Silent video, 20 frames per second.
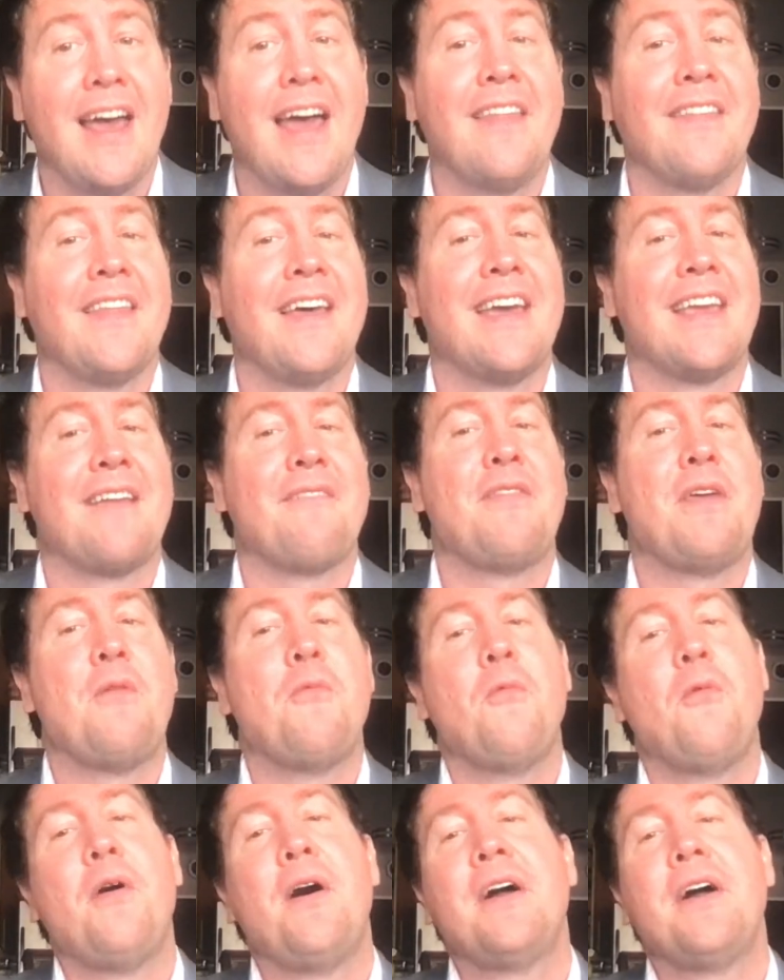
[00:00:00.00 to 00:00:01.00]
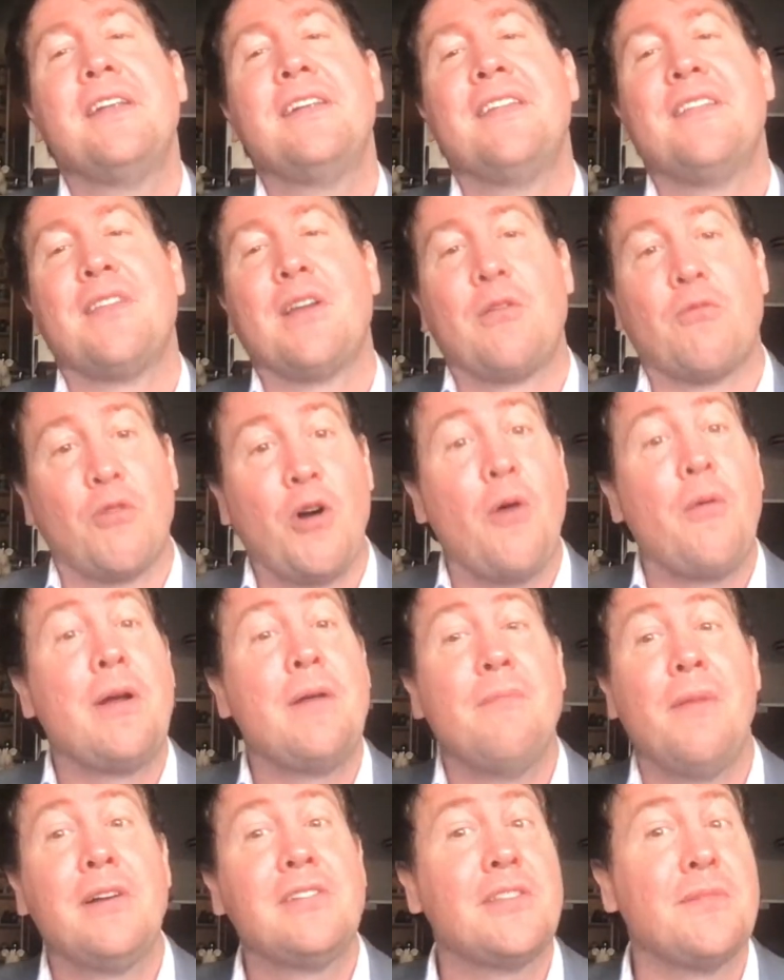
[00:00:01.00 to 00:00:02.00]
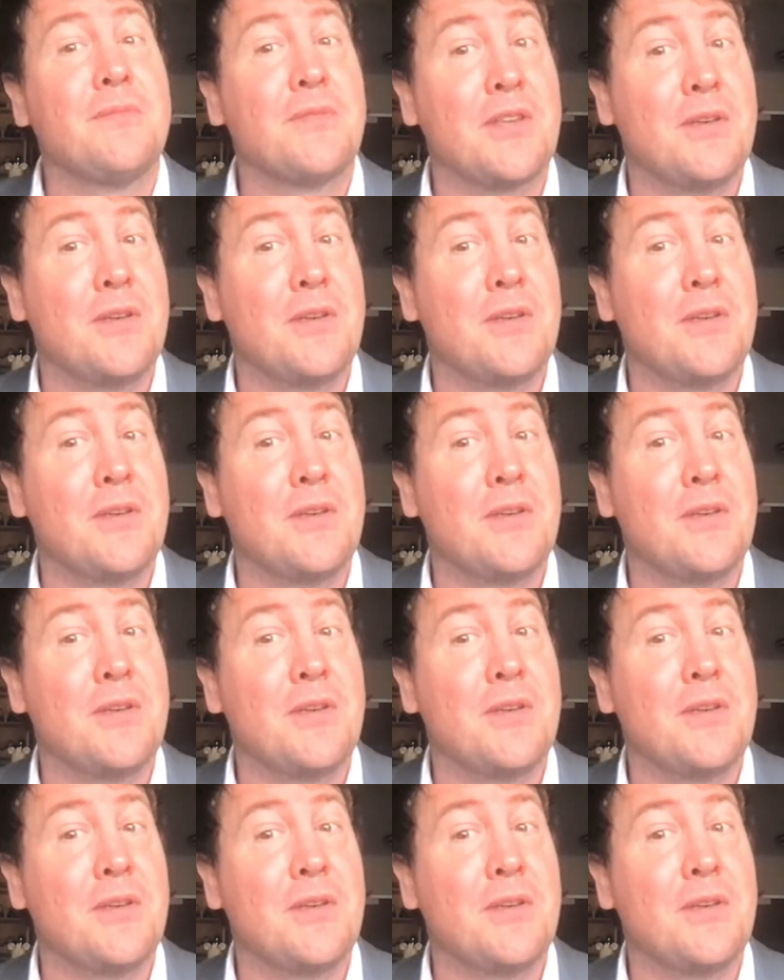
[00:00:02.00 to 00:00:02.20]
and like if they want the growing Muslim